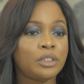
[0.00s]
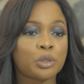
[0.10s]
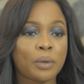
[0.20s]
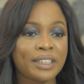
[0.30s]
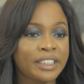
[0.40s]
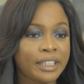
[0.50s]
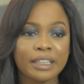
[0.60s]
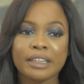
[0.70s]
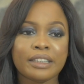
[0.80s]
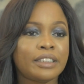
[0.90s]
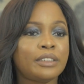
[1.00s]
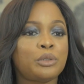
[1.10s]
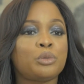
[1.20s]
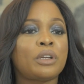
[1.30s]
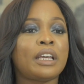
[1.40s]
20K,
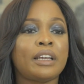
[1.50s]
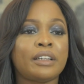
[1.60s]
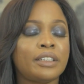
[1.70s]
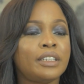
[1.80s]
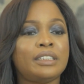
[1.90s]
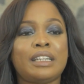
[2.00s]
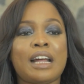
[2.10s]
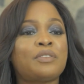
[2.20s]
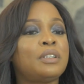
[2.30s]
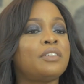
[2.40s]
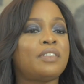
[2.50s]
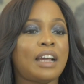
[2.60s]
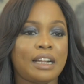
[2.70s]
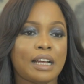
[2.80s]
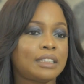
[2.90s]
2K, then I have to live
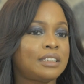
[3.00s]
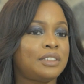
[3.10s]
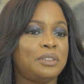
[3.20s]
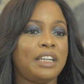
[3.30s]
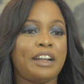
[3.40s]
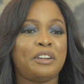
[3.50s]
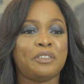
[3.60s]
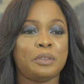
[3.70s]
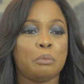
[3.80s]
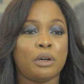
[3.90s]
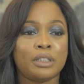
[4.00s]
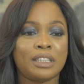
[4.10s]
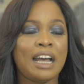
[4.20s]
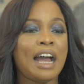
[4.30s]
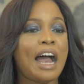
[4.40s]
like that till the end of the
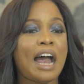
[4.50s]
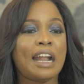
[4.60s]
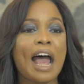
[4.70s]
month and